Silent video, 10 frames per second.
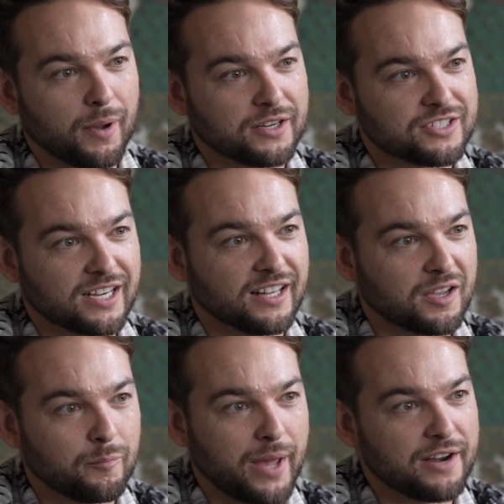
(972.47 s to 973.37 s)
I just had
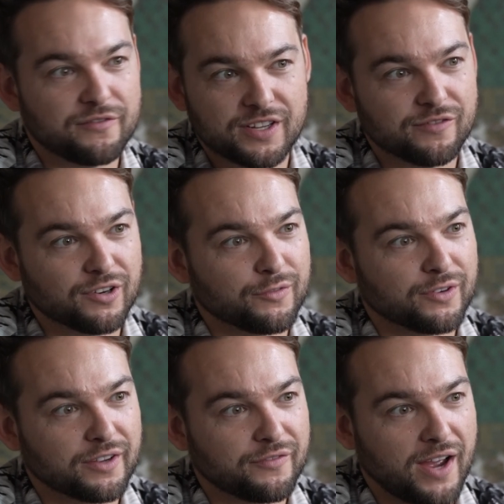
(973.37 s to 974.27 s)
like a bad fever for
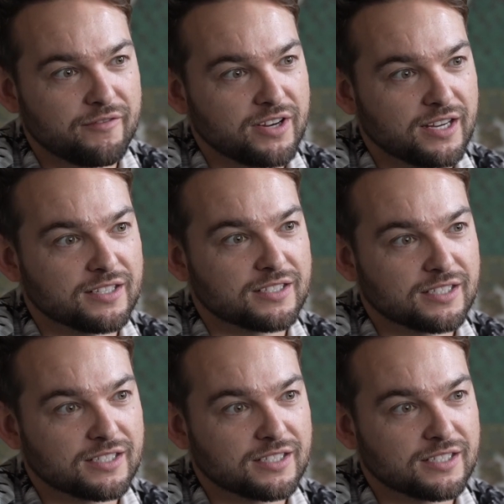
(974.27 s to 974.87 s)
like 5 days.